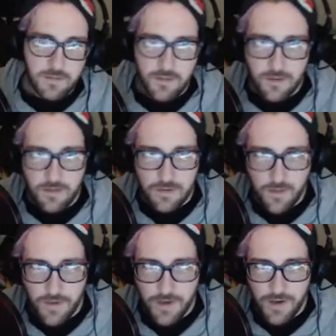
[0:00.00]
Oh,
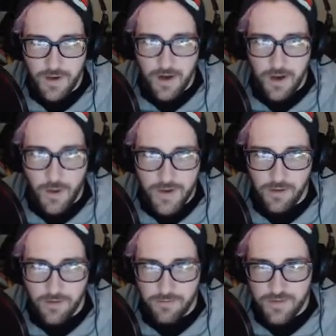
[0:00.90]
okay. Oh, I
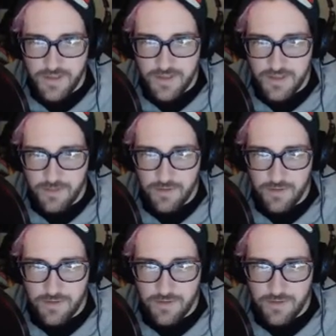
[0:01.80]
gotta look for this dude.